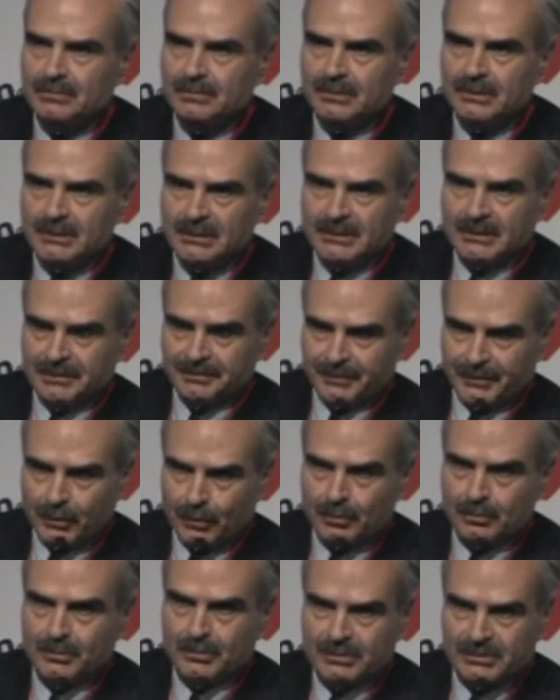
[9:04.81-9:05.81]
to
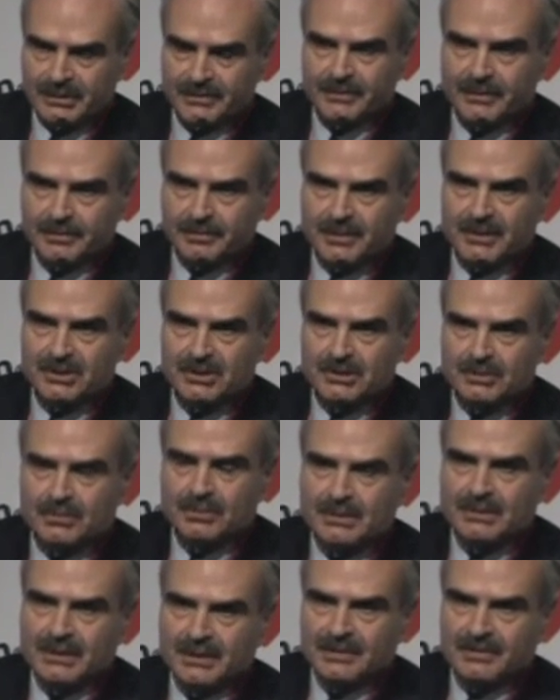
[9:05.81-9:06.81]
almost every patient
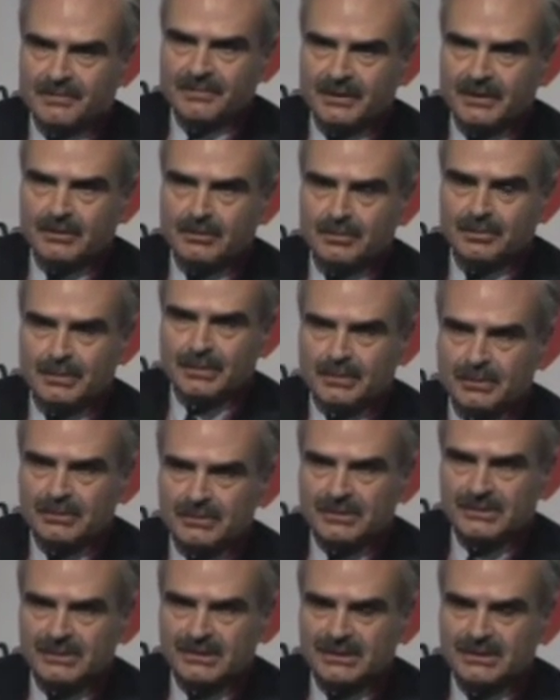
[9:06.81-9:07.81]
with heart failure
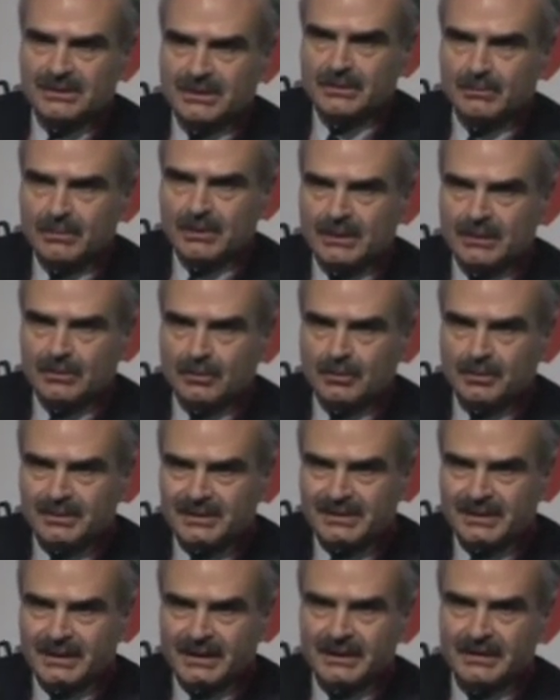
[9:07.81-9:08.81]
because, as I said, we can
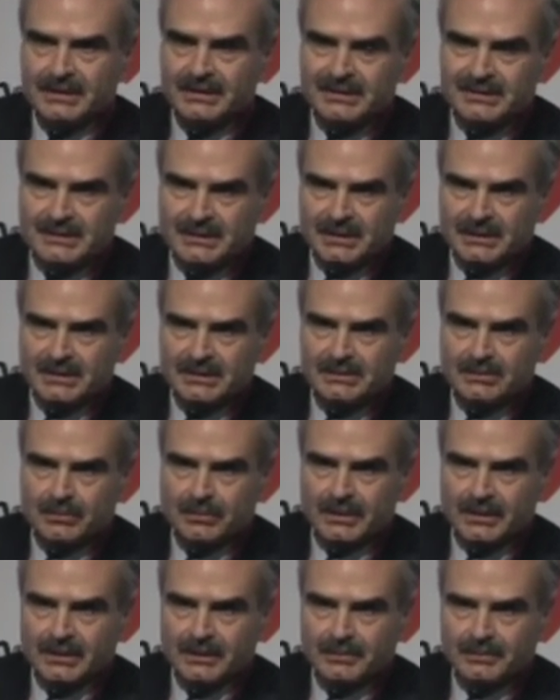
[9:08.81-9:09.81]
obtain the cells
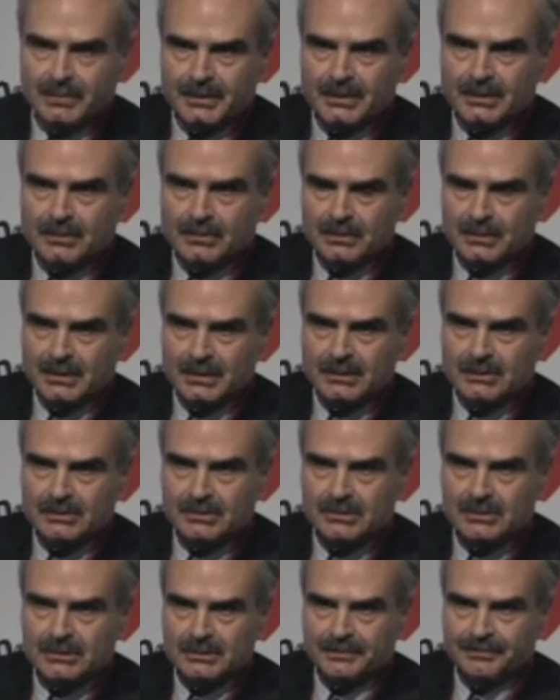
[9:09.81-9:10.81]
with a
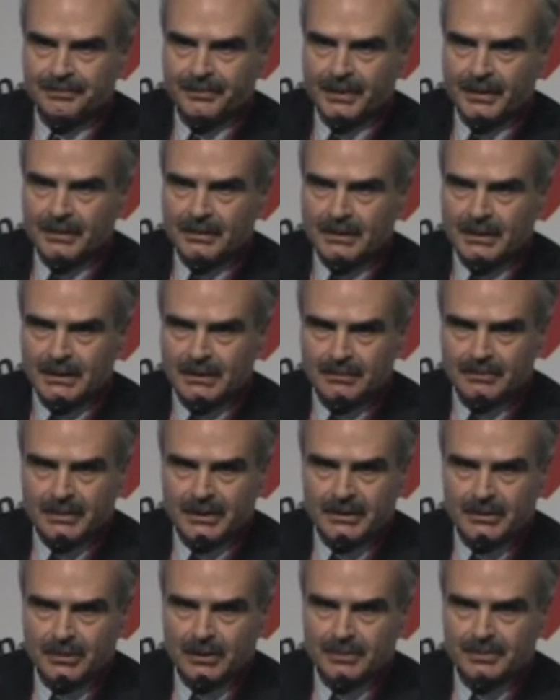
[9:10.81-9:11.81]
percutaneous
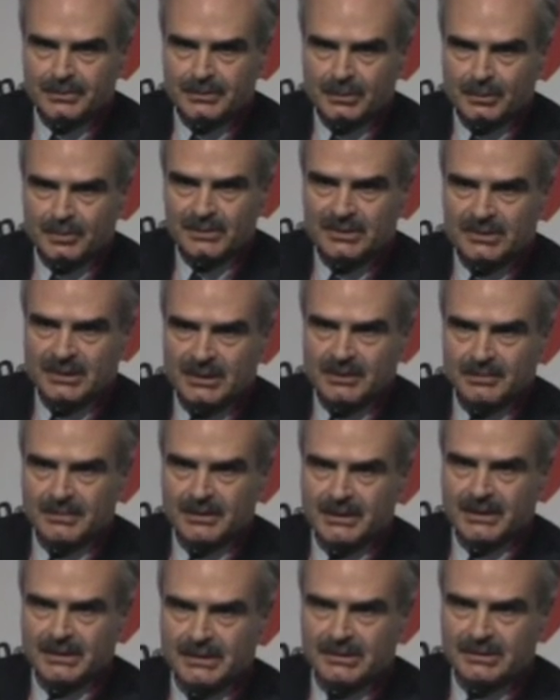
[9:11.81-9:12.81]
biopsy, which can
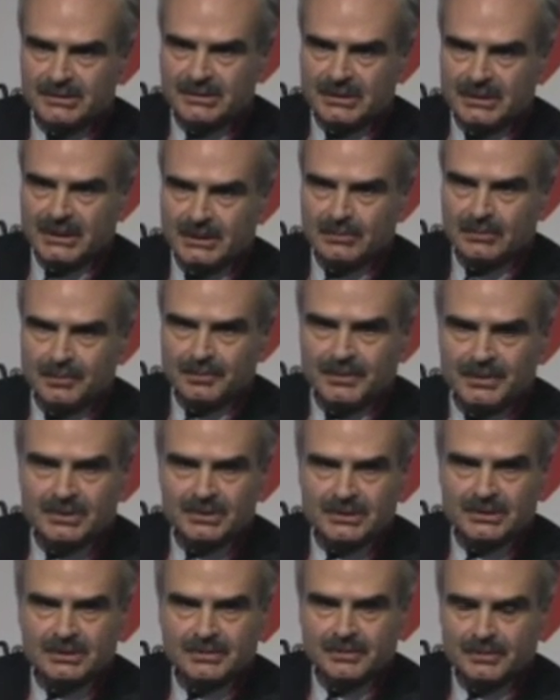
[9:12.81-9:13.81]
be done as an
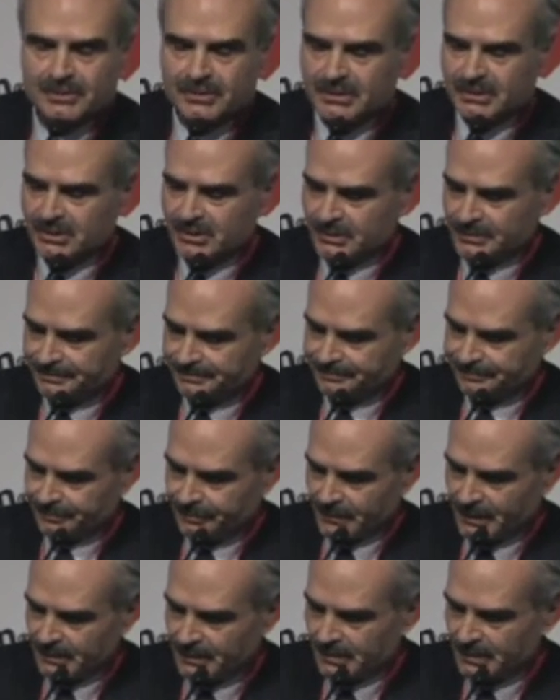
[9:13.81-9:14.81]
outpatient procedure.
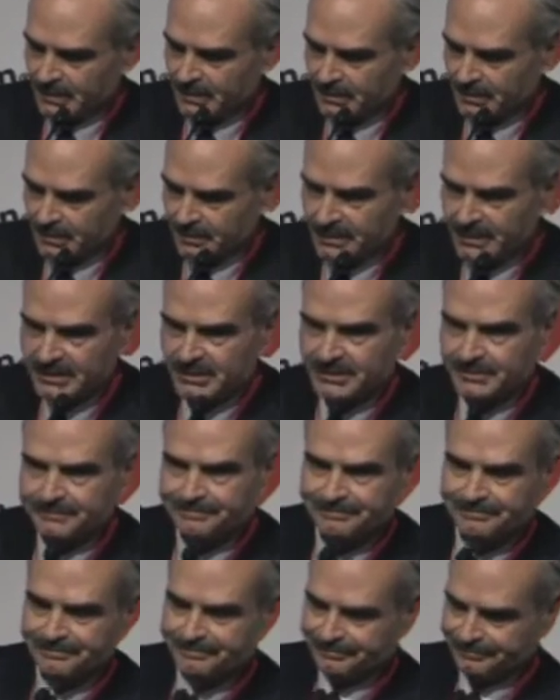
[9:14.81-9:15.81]
Thank you very much.